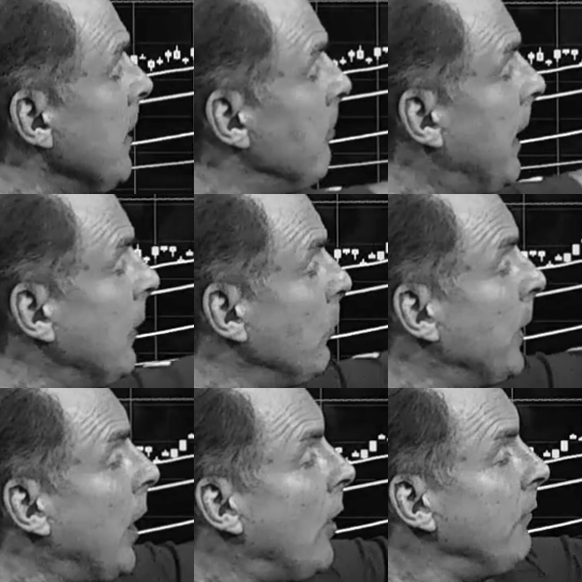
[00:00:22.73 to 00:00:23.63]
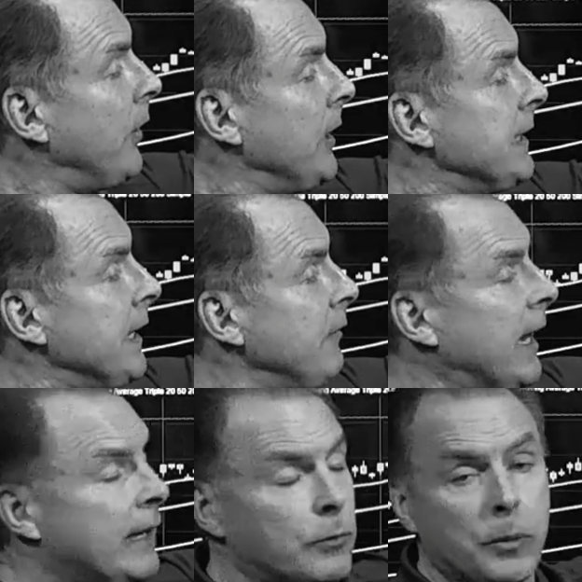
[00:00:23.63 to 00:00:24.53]
But we are very
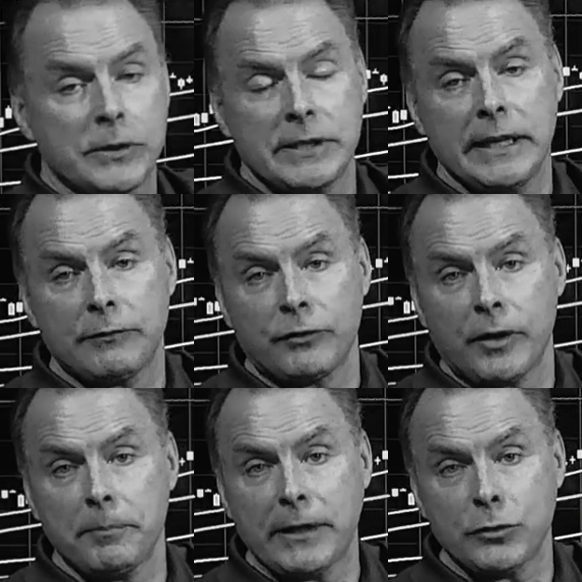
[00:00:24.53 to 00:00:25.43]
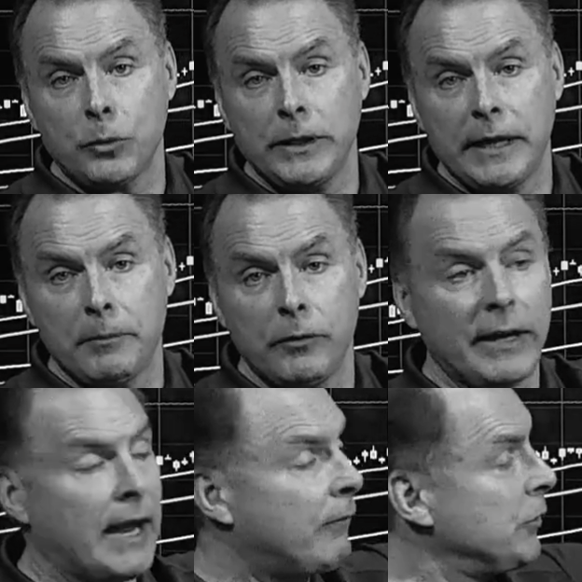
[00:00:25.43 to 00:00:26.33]
deviated once again from that 20-day
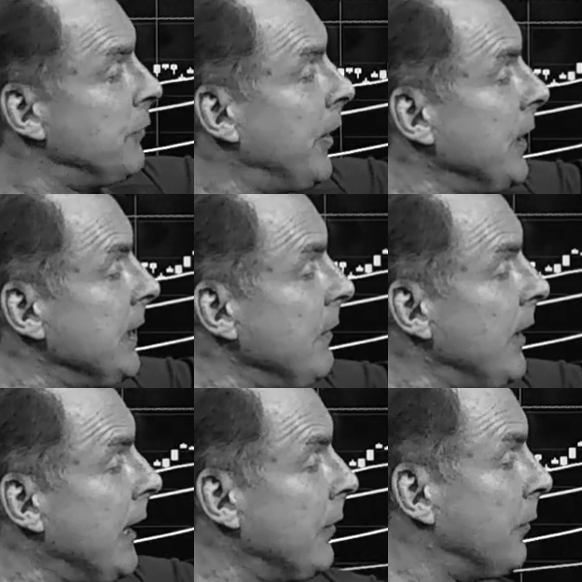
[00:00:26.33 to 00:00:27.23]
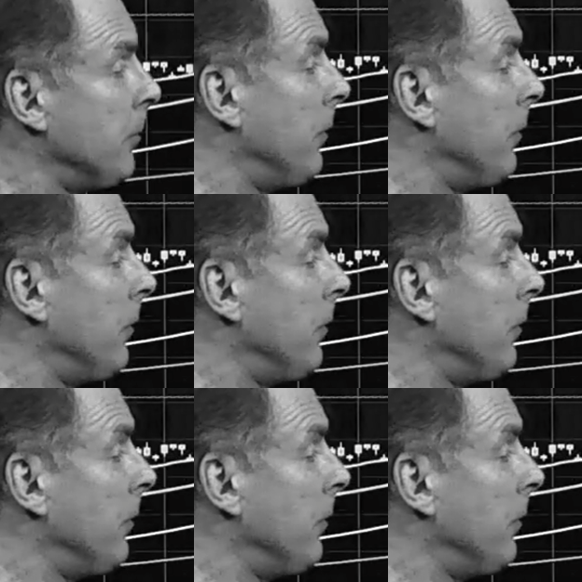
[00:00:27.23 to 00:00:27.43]
moving average, very deviated from the